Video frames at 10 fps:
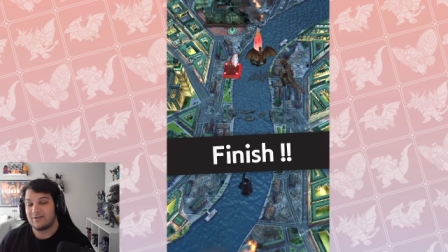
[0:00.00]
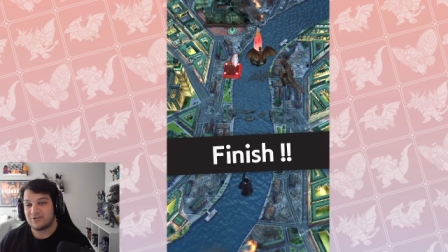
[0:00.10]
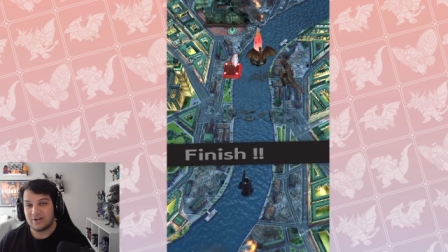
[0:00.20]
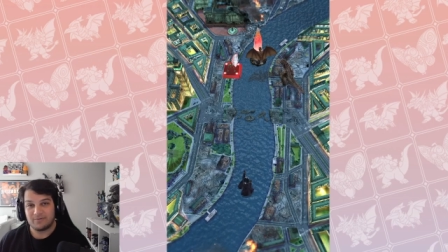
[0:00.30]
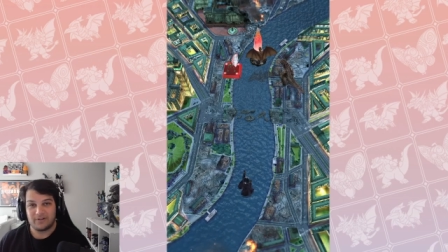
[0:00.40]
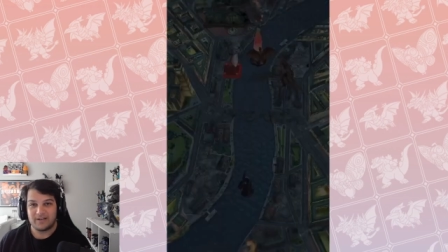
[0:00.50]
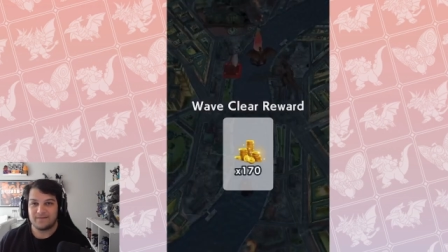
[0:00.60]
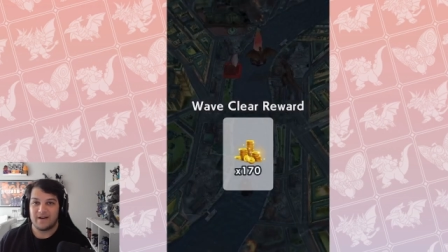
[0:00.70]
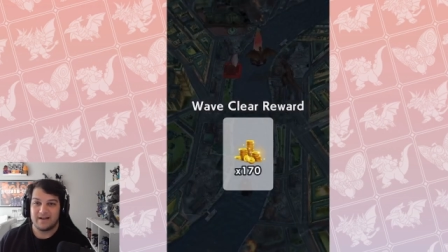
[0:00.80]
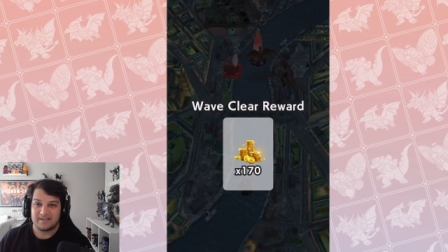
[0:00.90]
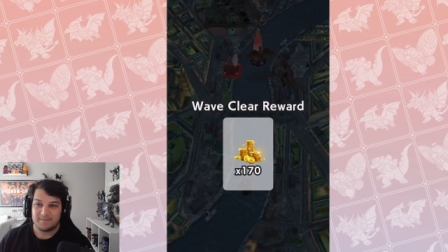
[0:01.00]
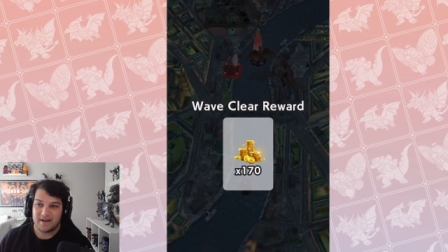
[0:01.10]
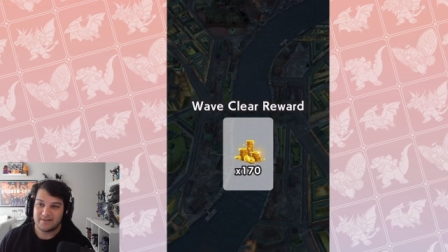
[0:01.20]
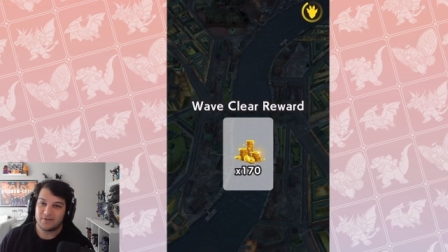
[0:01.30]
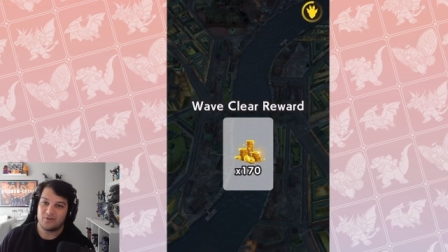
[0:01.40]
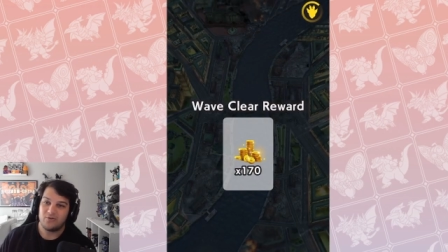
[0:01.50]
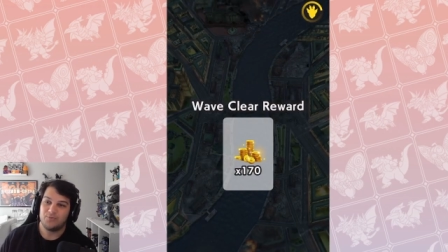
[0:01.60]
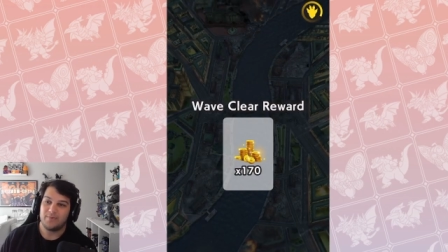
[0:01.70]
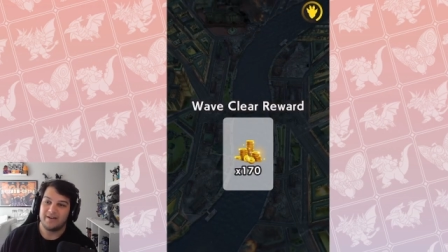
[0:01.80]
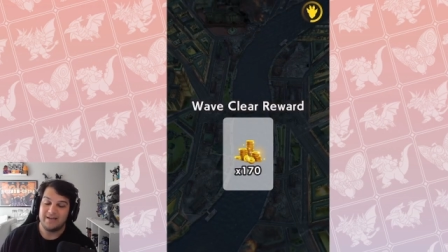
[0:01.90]
I don't generally advise buying the
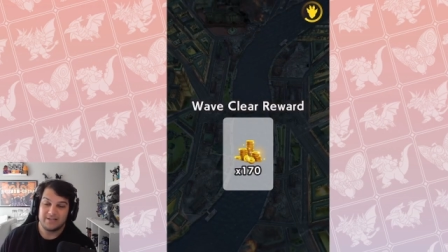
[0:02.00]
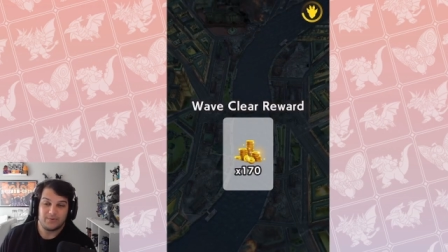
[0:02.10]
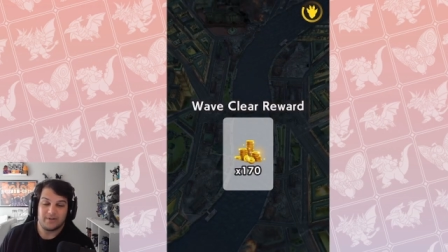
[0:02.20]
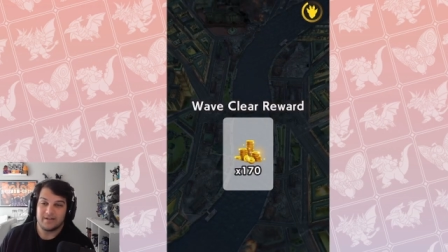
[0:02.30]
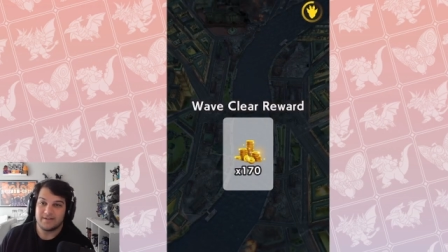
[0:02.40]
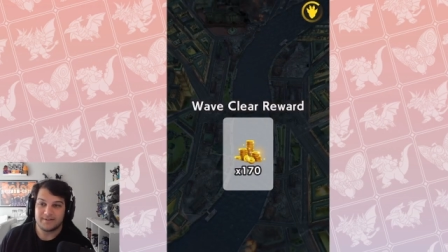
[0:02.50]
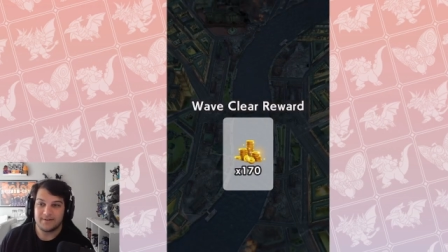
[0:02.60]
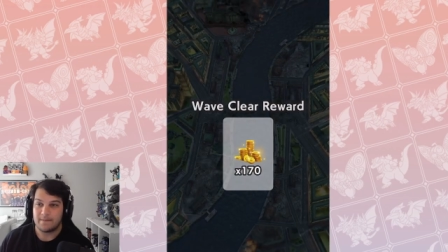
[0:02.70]
gold, but it is what it is.